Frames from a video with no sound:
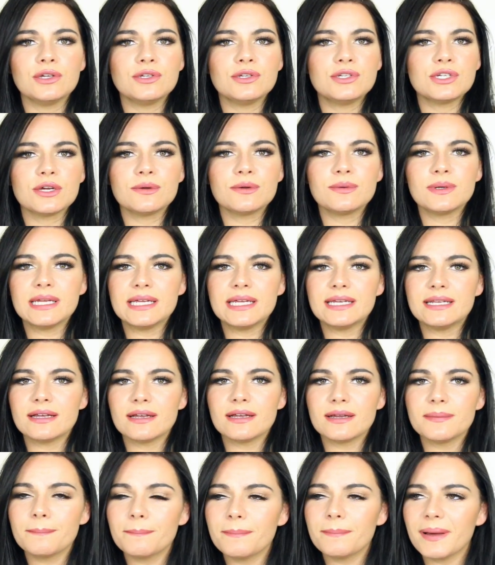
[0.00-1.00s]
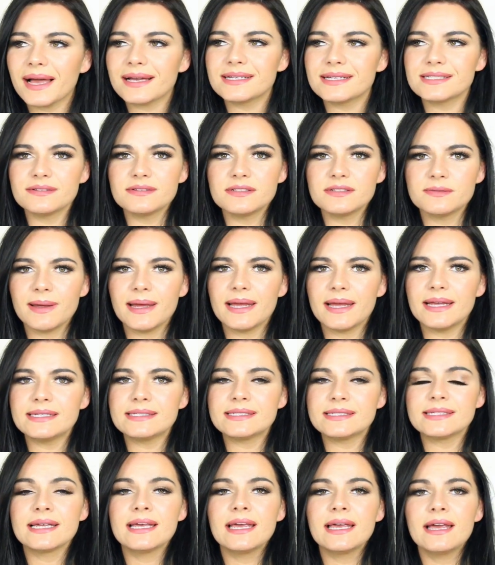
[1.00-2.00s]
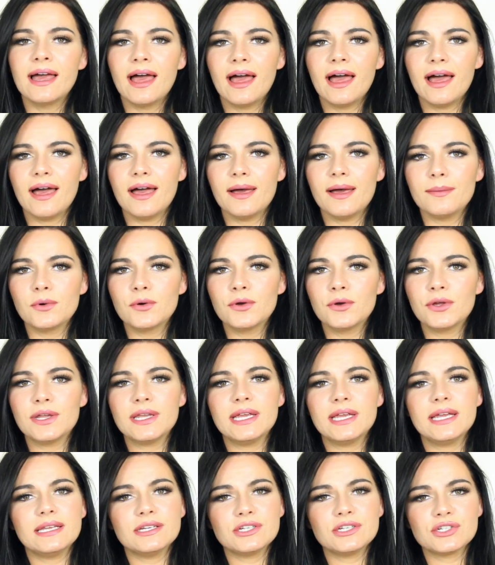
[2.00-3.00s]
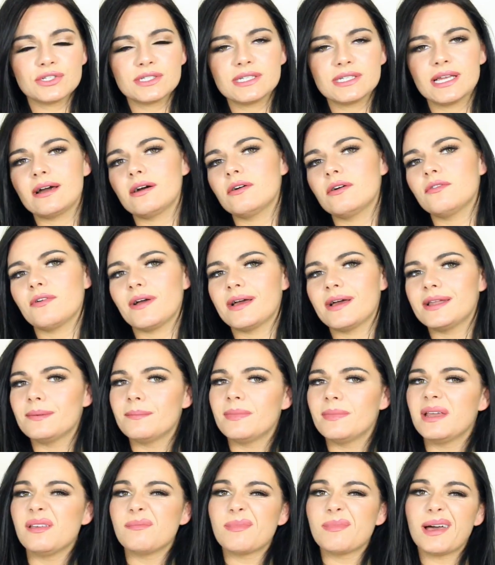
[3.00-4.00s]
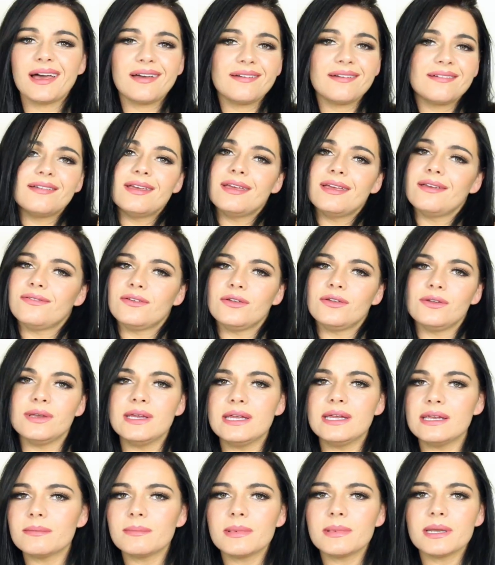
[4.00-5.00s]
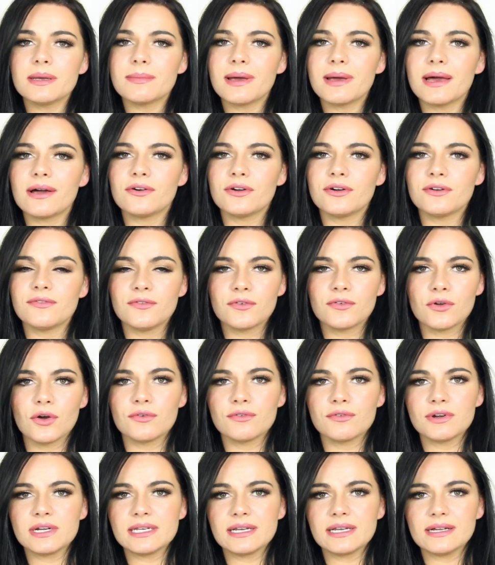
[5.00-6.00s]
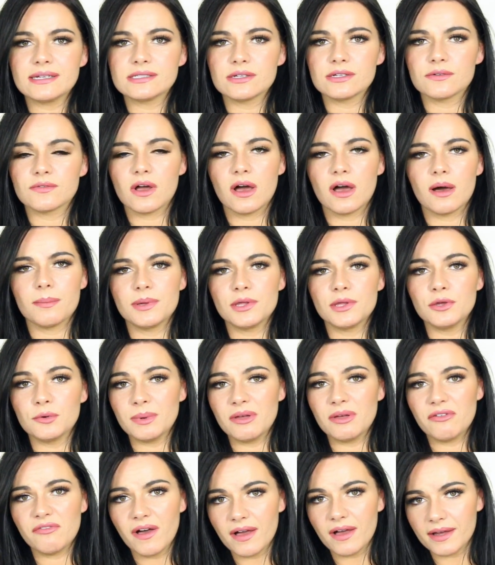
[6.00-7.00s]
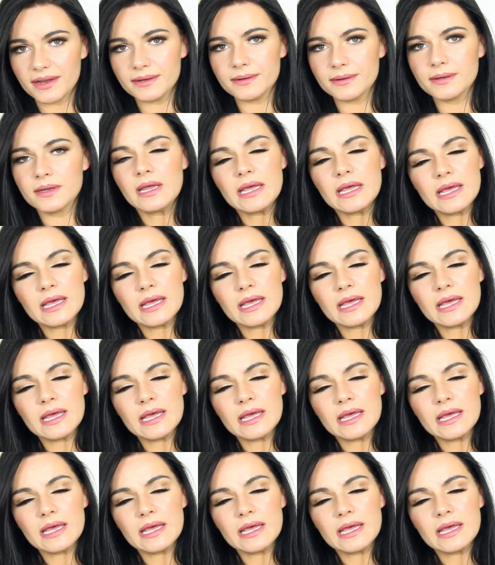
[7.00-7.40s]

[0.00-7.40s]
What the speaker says: You don't need bags of space. All you need is yourself and a mini mat. If you need a mini mat or if you've got a really nice soft carpet, you'll be fine.